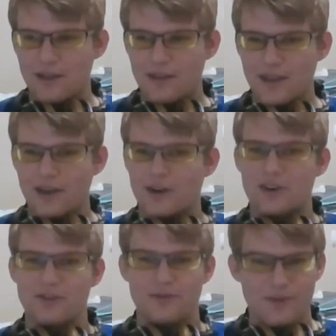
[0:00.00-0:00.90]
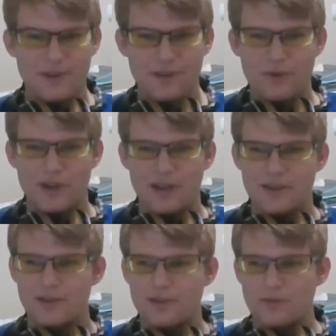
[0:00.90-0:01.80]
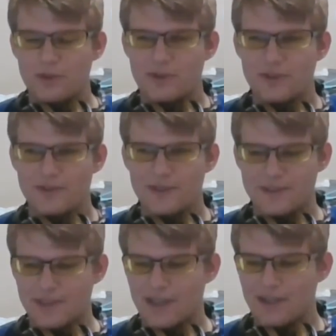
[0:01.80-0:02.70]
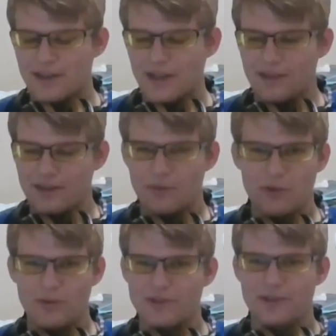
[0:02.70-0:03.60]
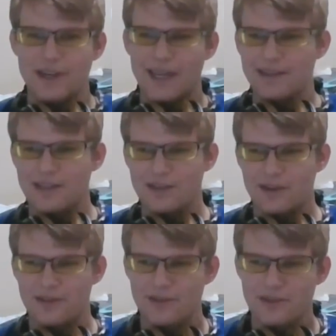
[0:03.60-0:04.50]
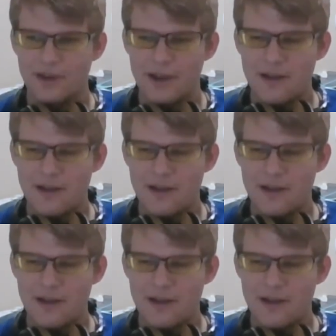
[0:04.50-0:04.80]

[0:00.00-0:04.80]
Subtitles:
They are $54, which is insane, and the W1s are $19.